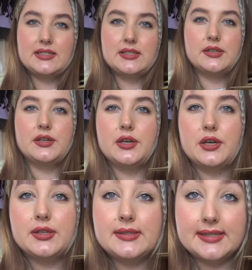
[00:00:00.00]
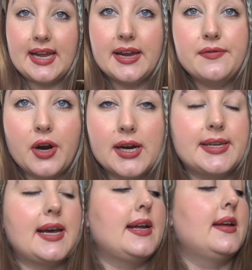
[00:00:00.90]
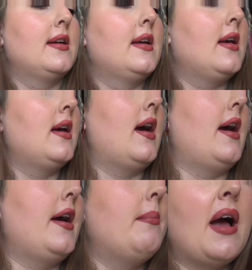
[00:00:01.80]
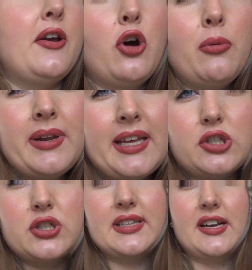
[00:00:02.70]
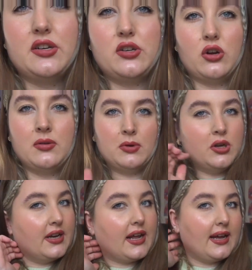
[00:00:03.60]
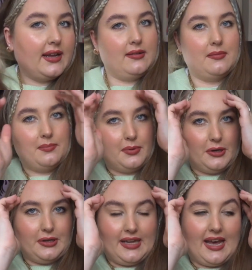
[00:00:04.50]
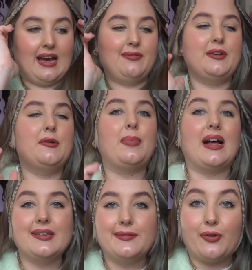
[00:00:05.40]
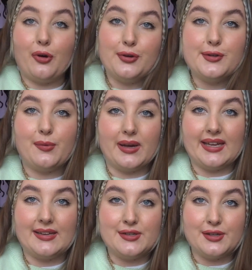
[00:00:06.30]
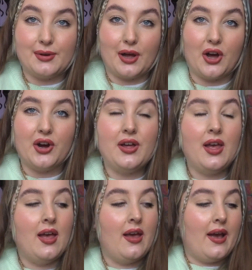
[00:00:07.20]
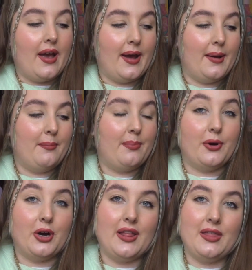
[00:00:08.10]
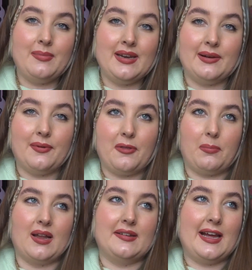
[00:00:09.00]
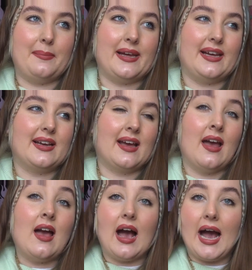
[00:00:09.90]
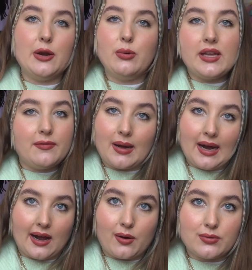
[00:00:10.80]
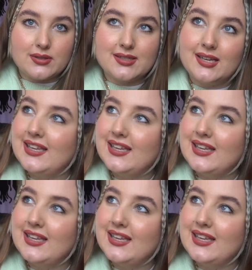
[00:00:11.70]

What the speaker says: to today, Friday. I normally just send on a Monday, but yeah, I feel bad if orders are waiting too long. But at the minute with the pandemic, I don't leave my house.